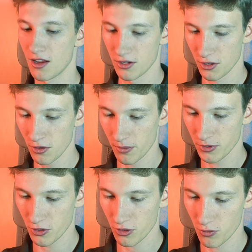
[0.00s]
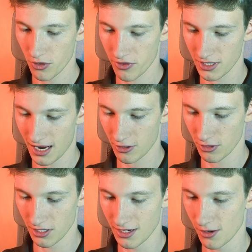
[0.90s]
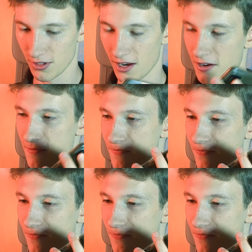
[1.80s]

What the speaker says: So let me show you what this actually sounds like.